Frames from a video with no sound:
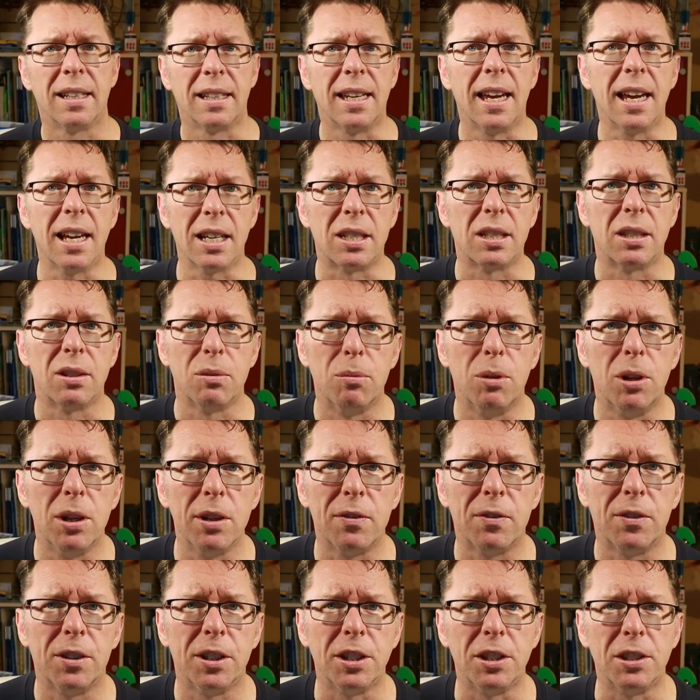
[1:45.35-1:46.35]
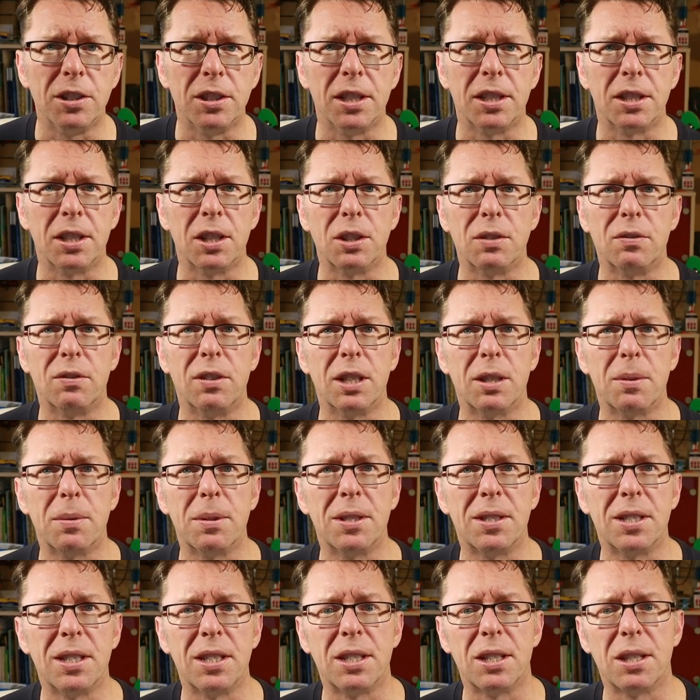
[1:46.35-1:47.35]
Yes, Wi-Fi uses those
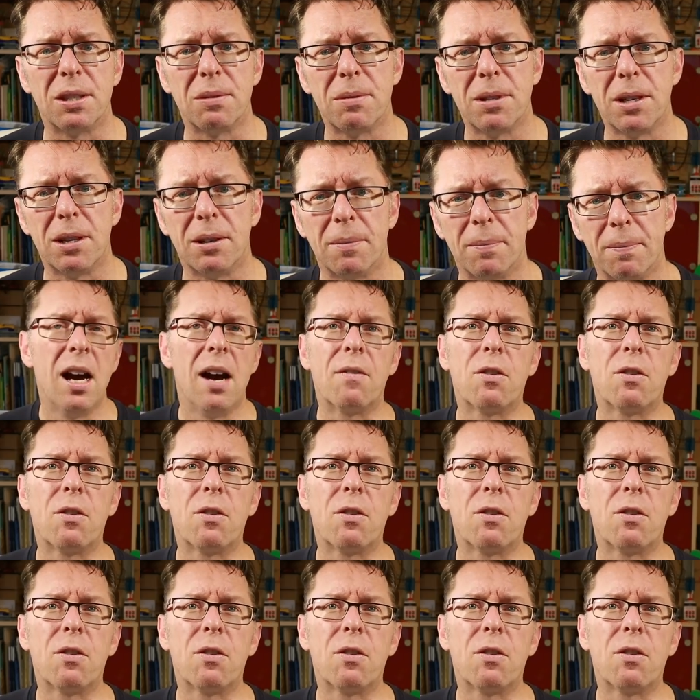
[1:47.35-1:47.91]
frequencies as well.